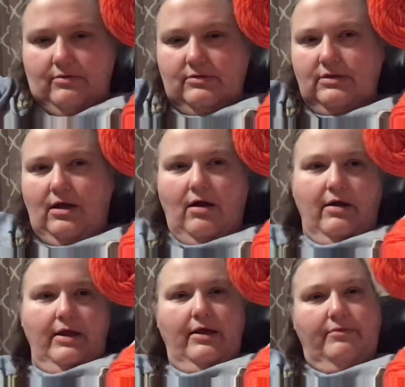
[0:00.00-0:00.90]

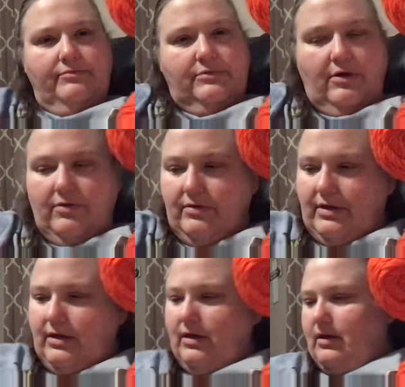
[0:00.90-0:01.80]
Sorry, I'm
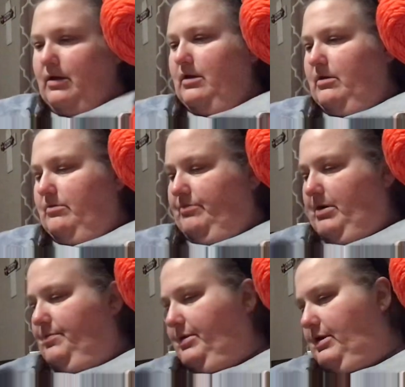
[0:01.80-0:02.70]
totally
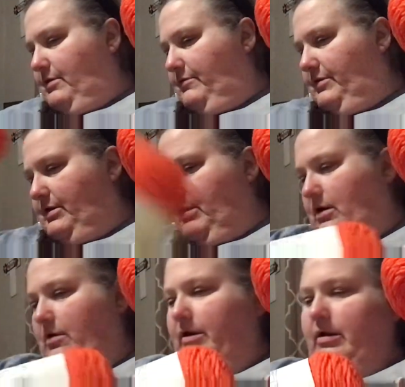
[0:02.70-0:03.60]
bumping everything.
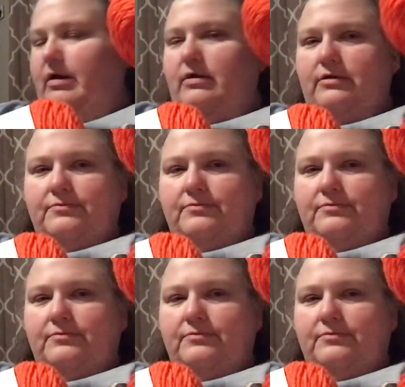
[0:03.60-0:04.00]
Oh, here it is.